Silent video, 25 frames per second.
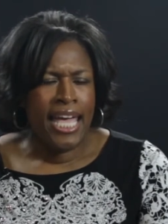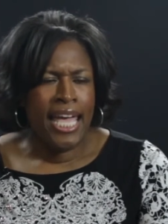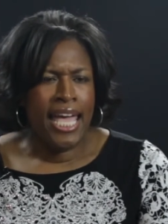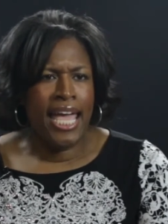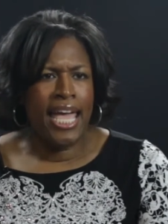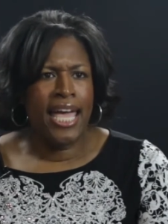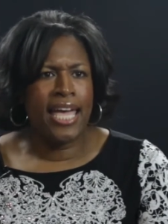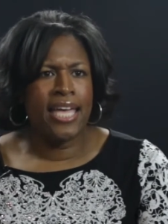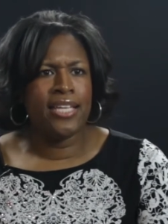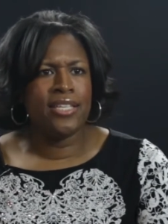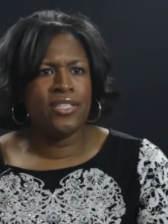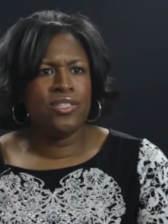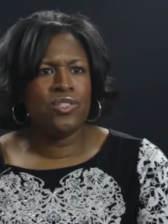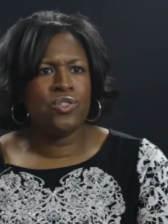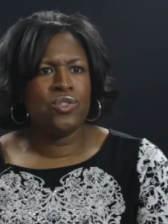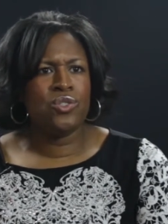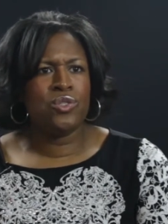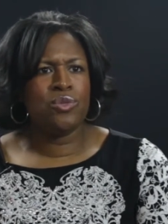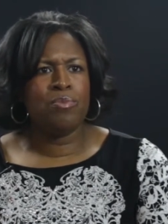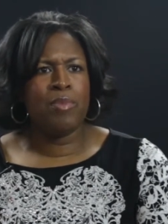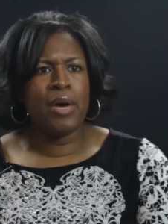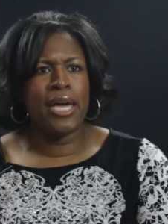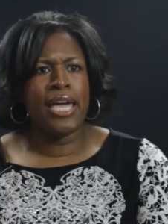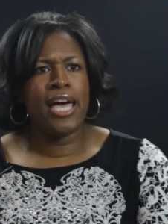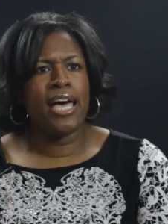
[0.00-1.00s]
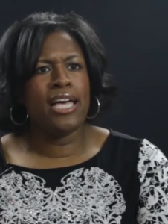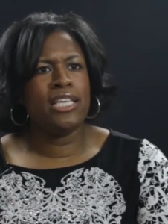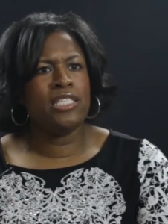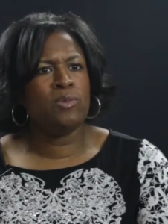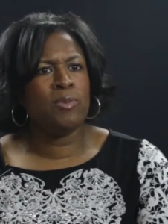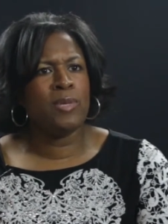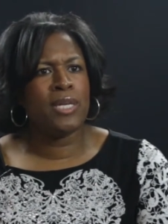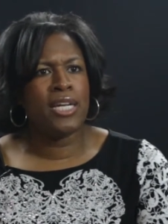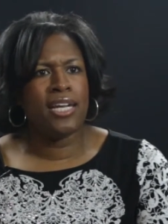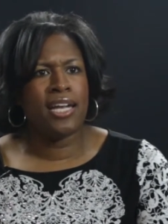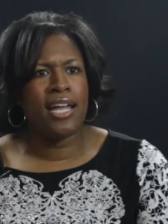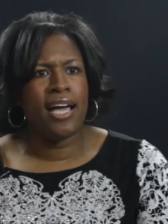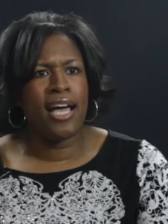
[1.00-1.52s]
And my
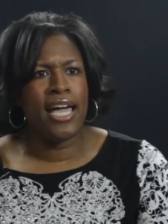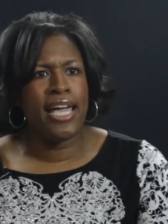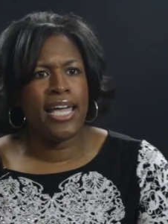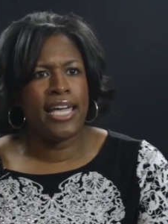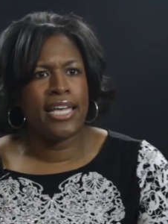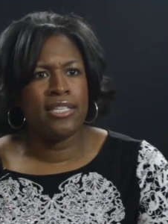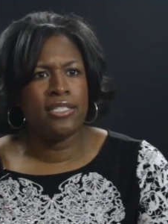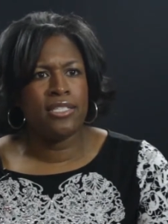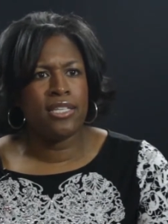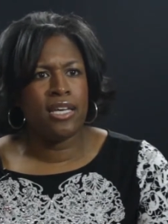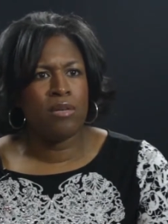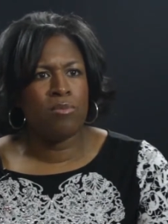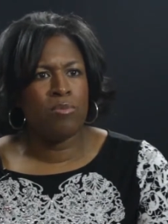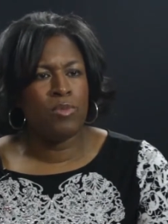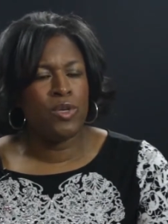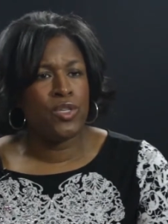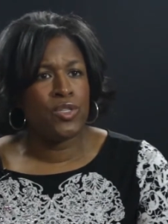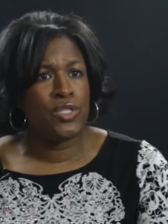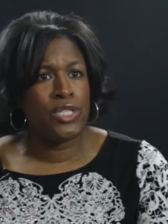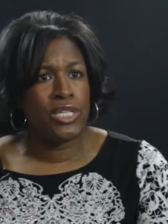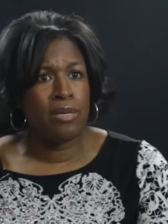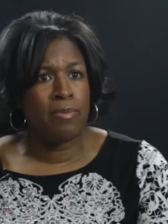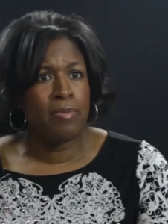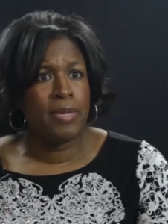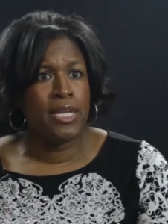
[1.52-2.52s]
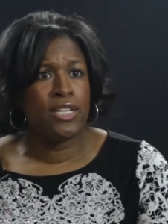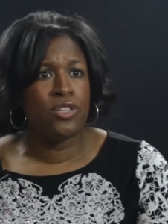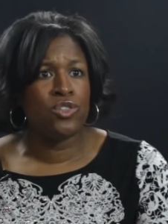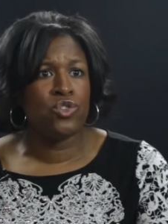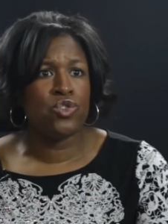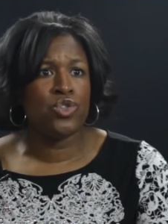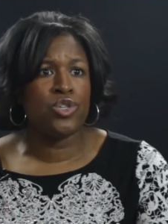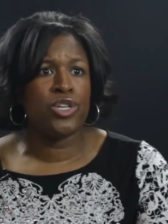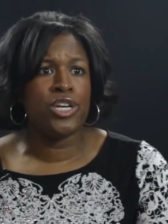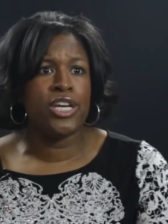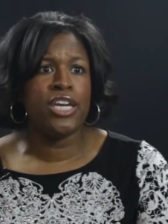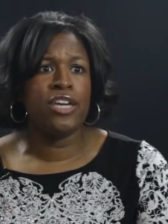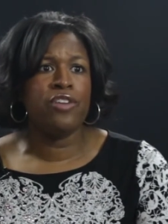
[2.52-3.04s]
husband and I had done music
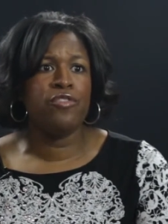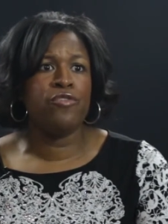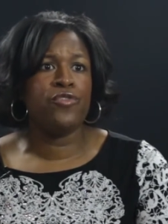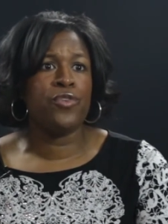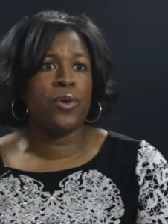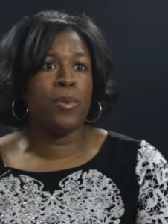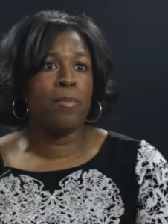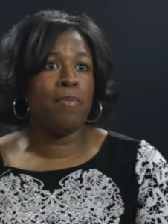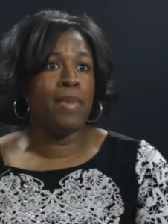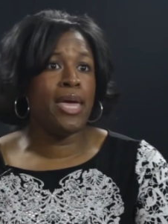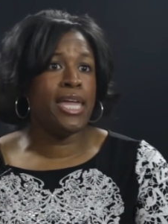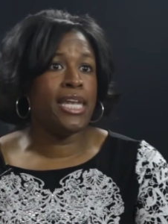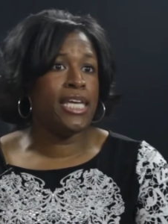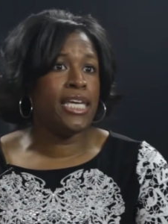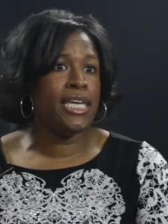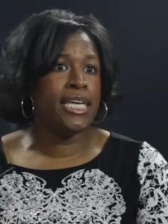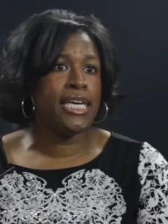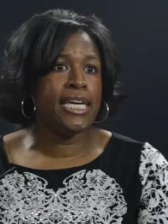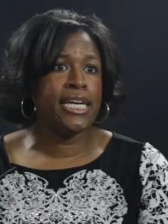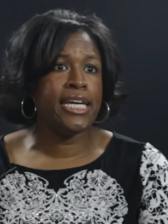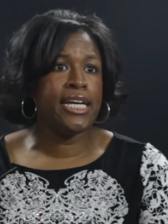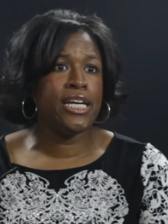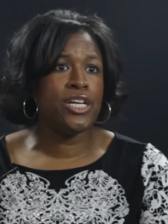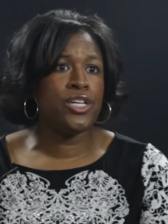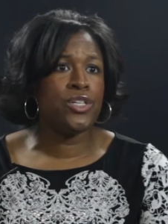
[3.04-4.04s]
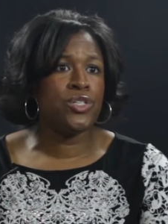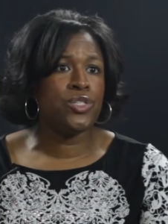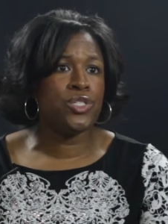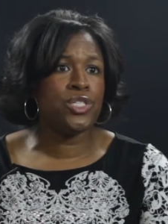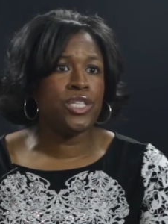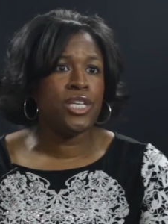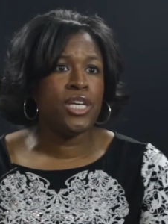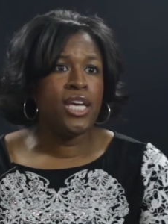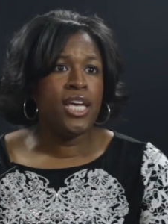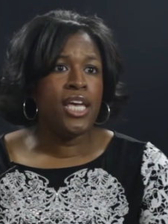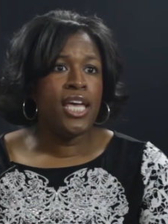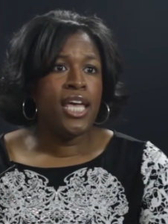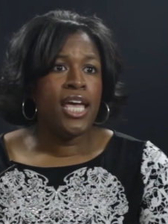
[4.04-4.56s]
ministry for many years
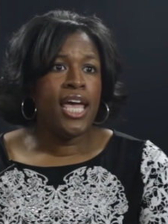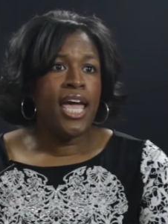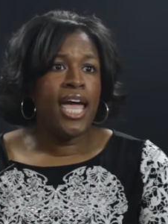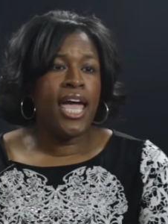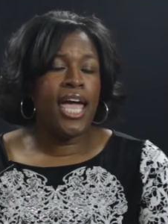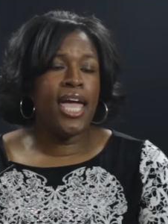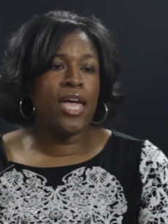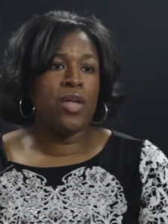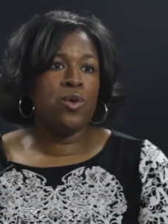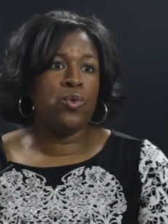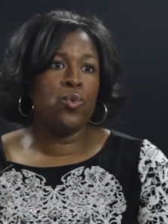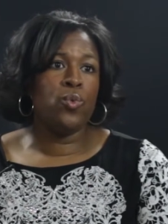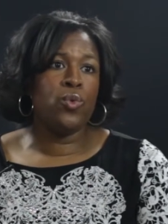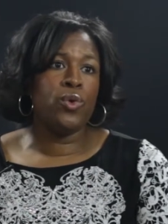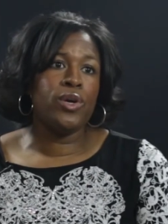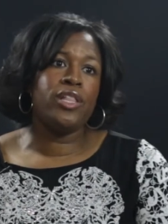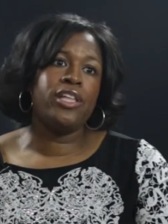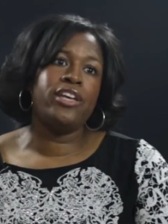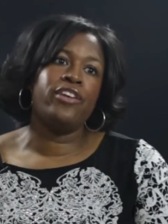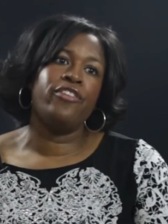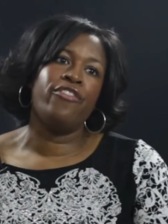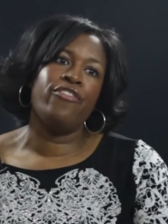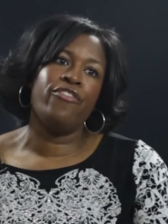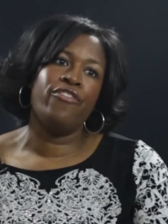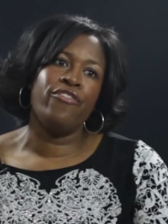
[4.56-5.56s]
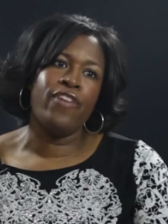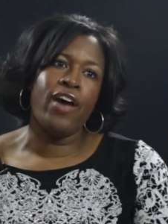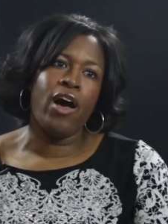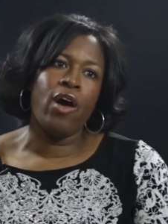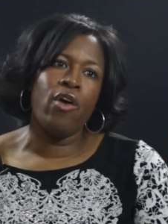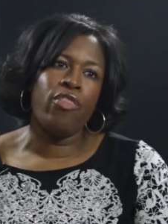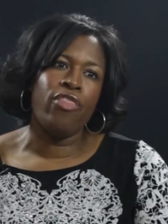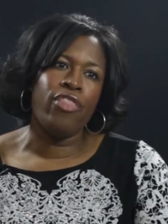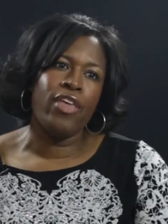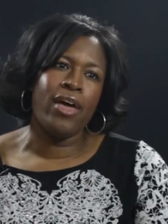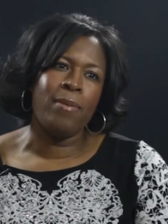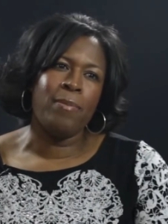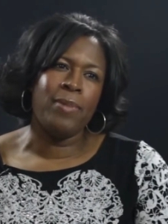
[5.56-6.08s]
and really
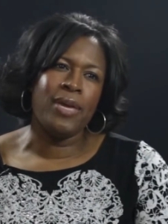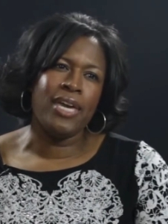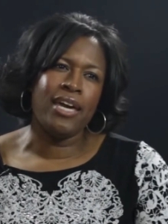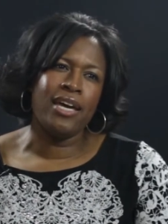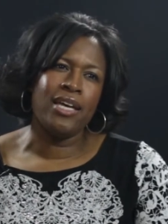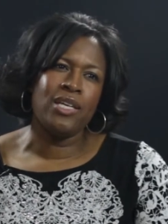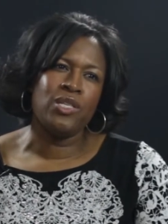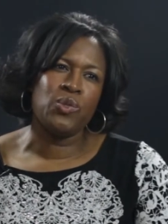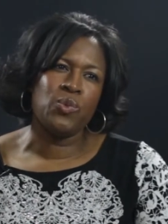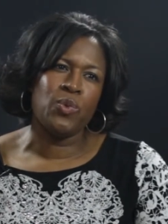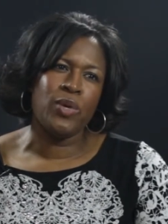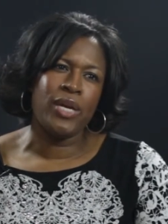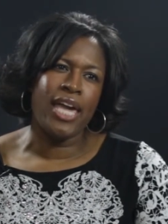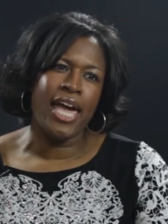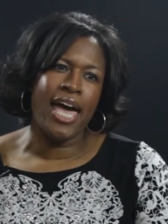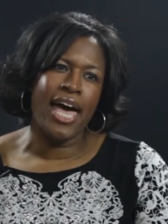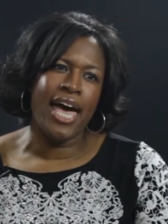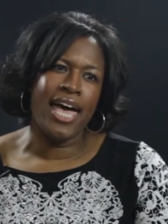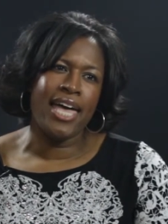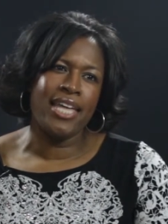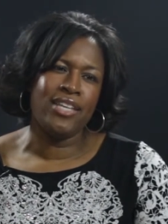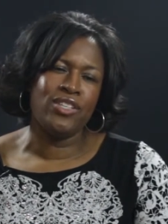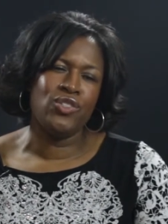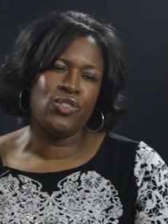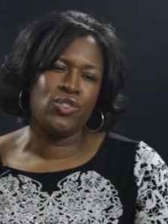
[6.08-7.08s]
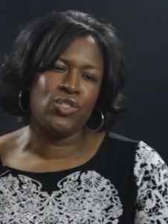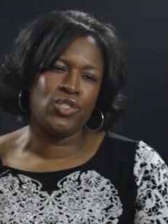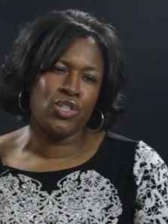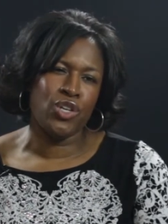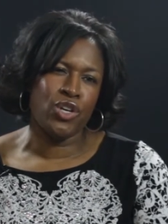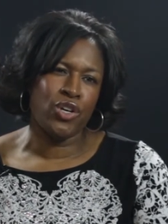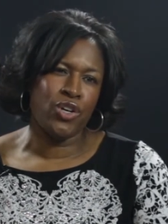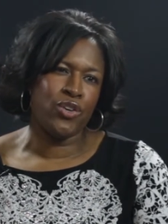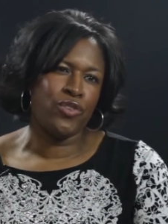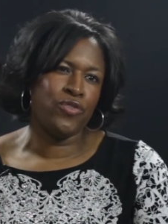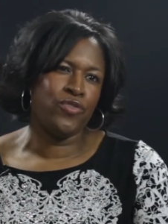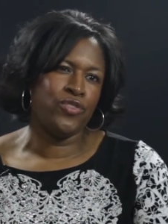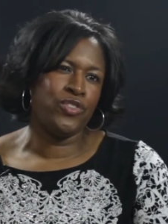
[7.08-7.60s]
felt that because we had
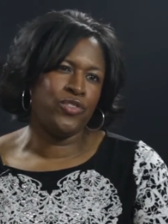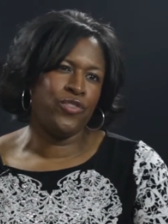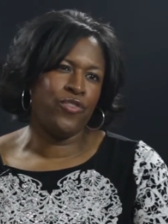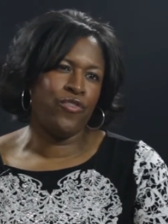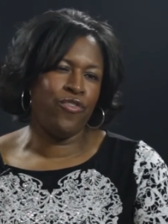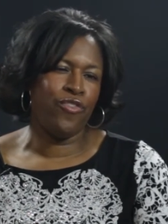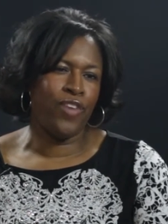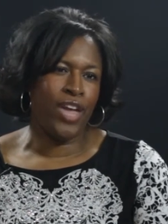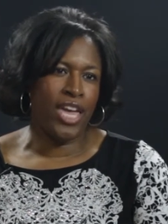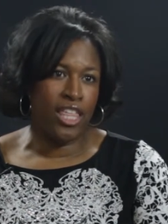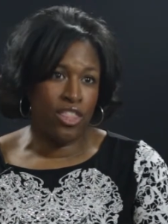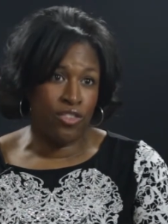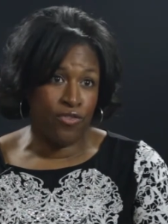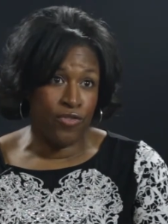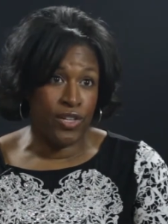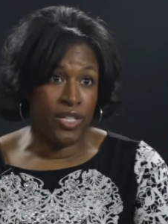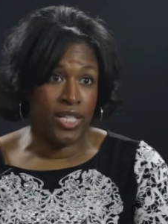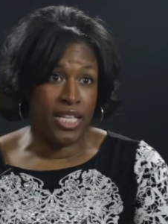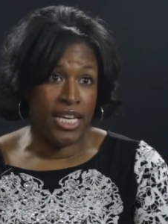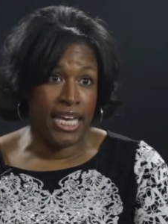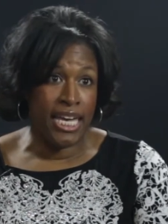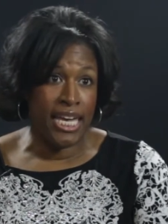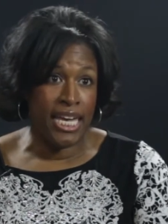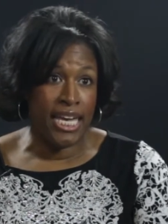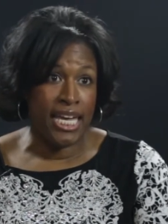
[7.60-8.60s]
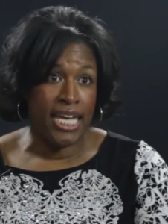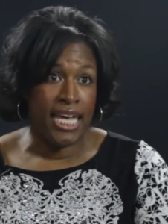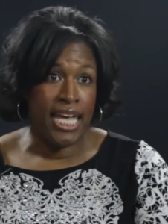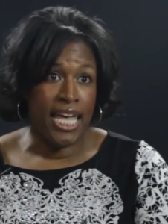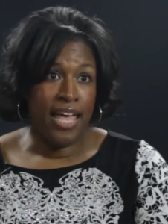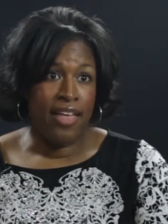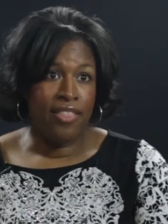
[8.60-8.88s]
served faithfully,